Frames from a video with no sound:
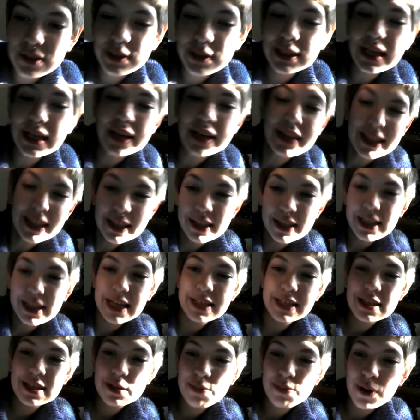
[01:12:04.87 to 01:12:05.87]
I think the
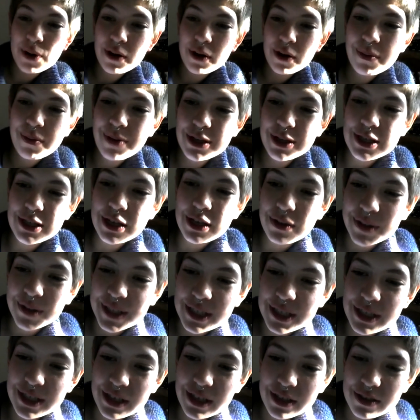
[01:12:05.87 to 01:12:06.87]
laziest part about my
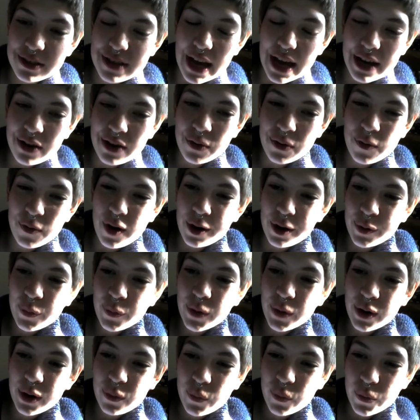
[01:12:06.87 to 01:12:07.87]
generation is I don't I don't
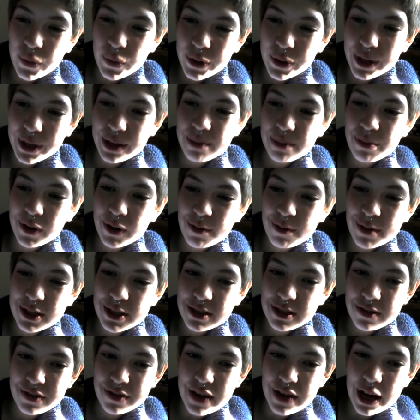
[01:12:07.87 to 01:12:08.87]
want to work and put a bunch
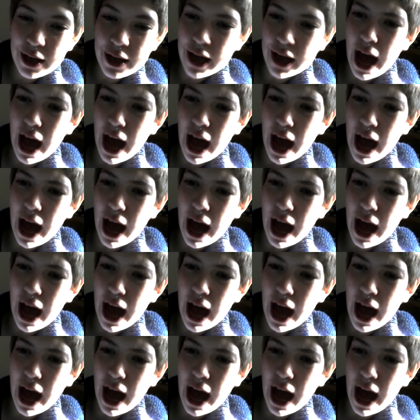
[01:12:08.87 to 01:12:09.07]
of eh,